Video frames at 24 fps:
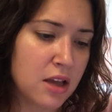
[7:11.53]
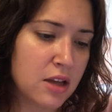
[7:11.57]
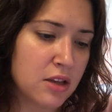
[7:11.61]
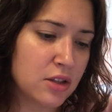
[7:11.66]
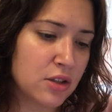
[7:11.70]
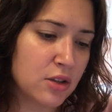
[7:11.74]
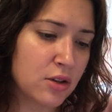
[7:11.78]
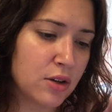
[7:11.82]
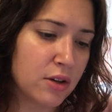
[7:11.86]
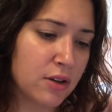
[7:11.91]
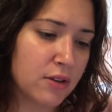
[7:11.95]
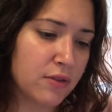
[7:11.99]

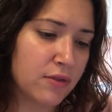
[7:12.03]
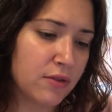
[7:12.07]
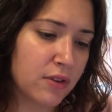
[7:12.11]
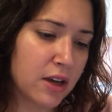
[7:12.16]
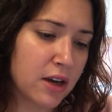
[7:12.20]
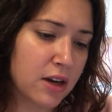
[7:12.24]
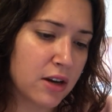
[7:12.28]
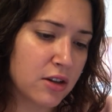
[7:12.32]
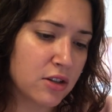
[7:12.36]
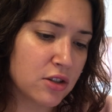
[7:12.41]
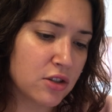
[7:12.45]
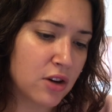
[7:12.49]
So if
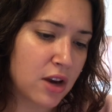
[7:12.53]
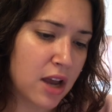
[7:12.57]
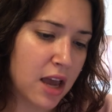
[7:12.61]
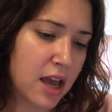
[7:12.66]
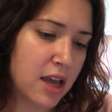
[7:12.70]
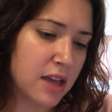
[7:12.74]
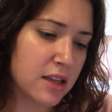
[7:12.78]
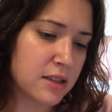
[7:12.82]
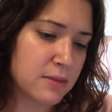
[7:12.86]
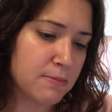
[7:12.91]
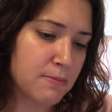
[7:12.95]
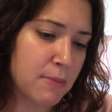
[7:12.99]
character
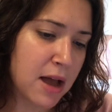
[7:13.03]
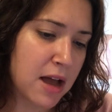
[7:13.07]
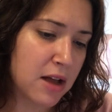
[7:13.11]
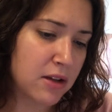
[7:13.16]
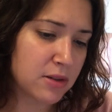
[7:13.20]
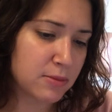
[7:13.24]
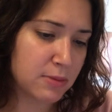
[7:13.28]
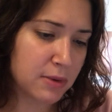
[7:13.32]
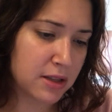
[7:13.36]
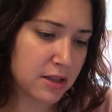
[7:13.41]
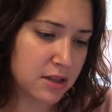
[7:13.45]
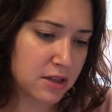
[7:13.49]
A is bound
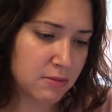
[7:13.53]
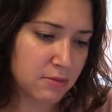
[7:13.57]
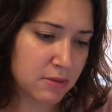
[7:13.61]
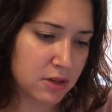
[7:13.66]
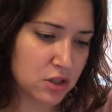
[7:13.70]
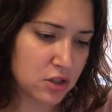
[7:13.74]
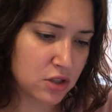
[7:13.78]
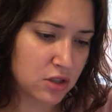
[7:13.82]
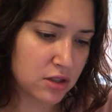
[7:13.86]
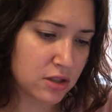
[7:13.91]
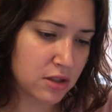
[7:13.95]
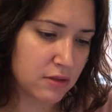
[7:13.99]
by the
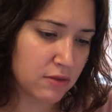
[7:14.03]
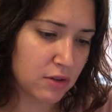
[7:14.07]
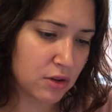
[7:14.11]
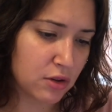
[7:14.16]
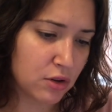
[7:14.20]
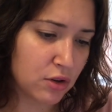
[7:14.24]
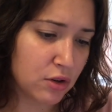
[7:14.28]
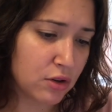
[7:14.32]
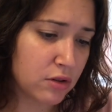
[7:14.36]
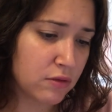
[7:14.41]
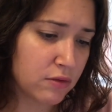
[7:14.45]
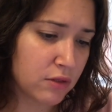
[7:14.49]
dimensions of their
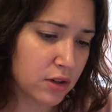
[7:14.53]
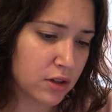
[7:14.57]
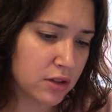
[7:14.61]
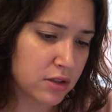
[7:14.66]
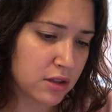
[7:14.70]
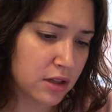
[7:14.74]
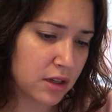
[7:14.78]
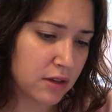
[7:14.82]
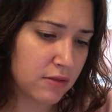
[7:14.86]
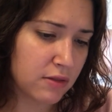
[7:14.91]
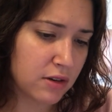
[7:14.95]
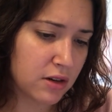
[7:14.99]
universe,
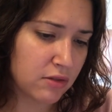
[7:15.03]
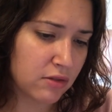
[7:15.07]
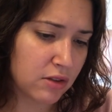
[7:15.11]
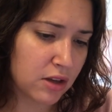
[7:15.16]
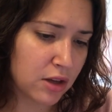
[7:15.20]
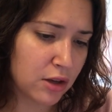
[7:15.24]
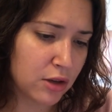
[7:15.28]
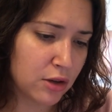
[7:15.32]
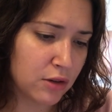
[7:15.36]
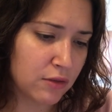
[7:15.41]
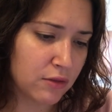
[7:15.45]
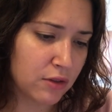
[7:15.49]
even if that
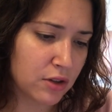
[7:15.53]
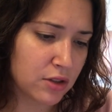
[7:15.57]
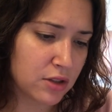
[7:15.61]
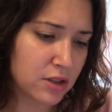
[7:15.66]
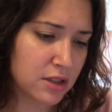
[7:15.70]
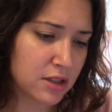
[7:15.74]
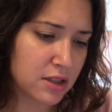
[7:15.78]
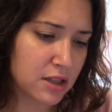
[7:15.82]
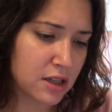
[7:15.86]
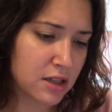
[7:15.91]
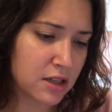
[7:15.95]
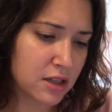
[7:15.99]
universe is
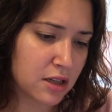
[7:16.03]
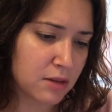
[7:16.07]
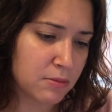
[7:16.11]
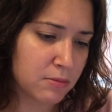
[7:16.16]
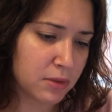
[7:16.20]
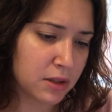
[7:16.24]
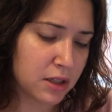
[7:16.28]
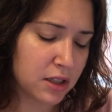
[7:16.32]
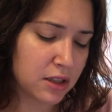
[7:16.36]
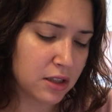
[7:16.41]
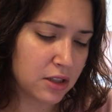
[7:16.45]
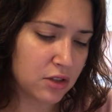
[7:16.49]
said to
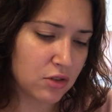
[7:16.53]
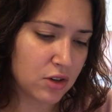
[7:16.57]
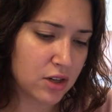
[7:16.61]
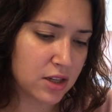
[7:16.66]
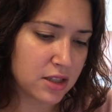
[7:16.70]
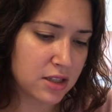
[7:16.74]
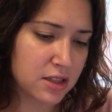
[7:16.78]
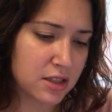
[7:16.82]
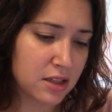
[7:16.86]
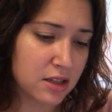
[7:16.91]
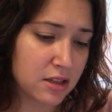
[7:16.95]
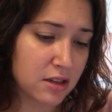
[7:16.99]
completely
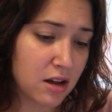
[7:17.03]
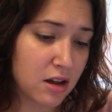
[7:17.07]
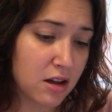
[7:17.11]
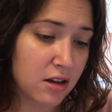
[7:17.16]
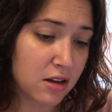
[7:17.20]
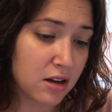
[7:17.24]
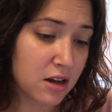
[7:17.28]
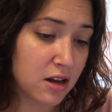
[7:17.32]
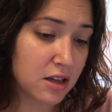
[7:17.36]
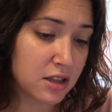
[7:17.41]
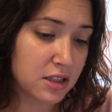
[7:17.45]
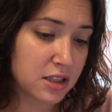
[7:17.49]
transcend all
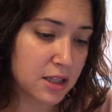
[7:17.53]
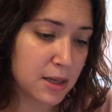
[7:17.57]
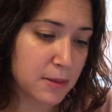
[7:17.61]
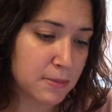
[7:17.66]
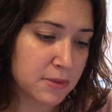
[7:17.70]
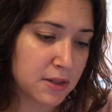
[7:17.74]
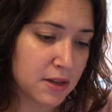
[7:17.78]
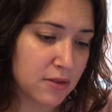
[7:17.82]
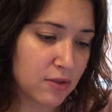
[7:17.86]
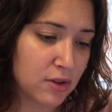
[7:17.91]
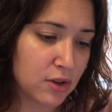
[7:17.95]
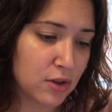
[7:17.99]
concepts
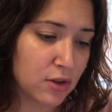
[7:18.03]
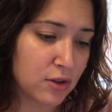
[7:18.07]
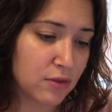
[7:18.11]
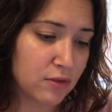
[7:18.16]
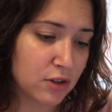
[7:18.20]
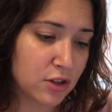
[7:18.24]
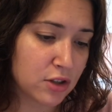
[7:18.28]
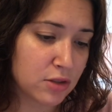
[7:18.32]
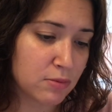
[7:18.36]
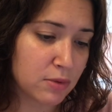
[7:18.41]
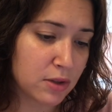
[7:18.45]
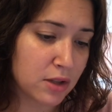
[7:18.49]
of a
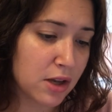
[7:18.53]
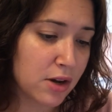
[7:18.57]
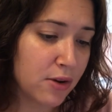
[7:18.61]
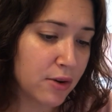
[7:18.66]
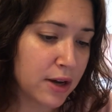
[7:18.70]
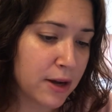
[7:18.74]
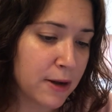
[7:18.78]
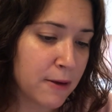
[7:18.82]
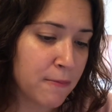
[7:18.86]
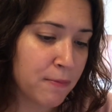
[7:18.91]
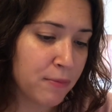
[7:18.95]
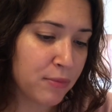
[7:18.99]
universe below
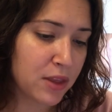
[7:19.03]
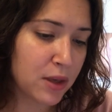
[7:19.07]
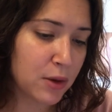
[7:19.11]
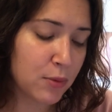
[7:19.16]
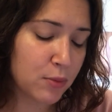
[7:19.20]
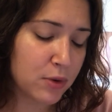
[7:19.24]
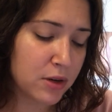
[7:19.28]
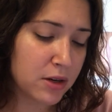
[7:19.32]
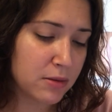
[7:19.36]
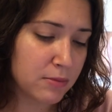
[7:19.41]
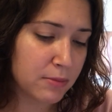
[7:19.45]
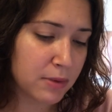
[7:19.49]
it, they
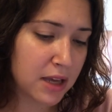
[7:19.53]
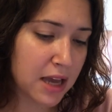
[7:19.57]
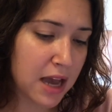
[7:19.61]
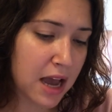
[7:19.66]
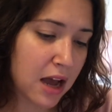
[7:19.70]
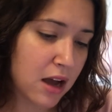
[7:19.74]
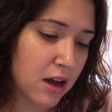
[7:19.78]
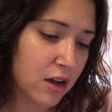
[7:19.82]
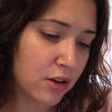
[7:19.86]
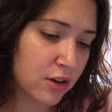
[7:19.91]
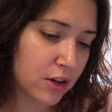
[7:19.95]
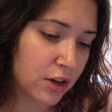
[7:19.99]
wouldn't be
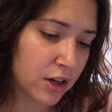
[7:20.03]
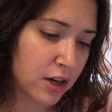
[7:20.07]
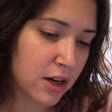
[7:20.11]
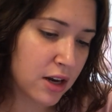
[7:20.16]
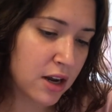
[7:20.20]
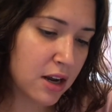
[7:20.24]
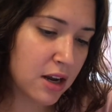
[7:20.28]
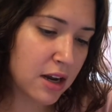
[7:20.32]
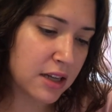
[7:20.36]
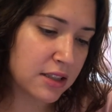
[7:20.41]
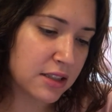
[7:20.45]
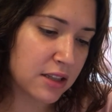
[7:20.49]
outer,
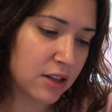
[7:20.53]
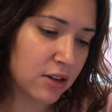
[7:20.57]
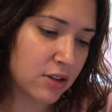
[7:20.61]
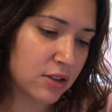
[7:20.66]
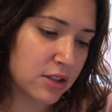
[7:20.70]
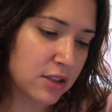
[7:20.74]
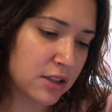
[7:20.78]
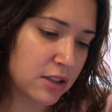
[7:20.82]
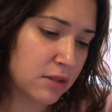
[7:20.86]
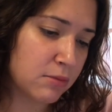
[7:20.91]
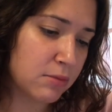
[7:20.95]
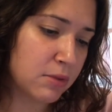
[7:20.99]
as they are
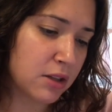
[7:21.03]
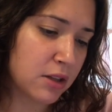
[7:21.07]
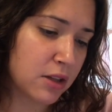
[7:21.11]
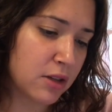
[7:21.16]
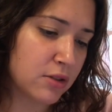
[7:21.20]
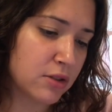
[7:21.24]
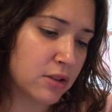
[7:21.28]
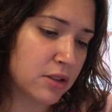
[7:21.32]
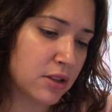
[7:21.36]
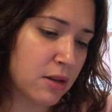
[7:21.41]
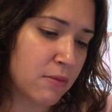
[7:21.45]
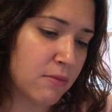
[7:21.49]
still below
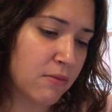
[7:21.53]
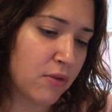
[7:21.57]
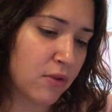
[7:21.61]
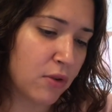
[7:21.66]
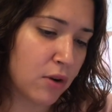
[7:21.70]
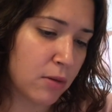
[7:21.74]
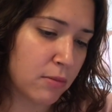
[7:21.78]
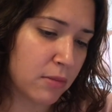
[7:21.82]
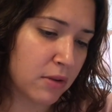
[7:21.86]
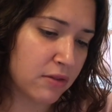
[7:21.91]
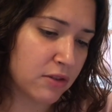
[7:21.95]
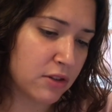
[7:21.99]
some
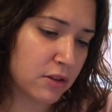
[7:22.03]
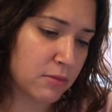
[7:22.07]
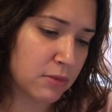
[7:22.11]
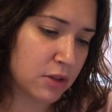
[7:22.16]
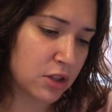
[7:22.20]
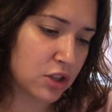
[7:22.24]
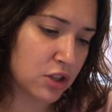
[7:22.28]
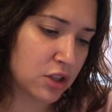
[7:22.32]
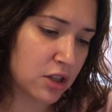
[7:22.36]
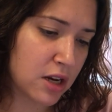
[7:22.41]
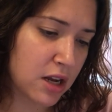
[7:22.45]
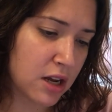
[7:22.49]
form of
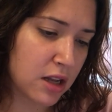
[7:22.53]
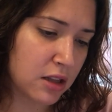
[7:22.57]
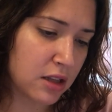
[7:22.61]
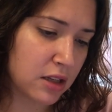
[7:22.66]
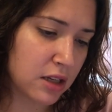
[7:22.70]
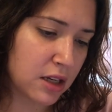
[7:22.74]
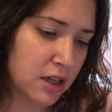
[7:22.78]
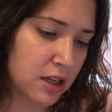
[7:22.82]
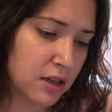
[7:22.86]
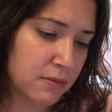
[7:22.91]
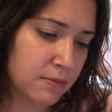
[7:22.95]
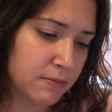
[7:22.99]

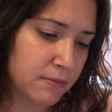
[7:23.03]
dimensionality.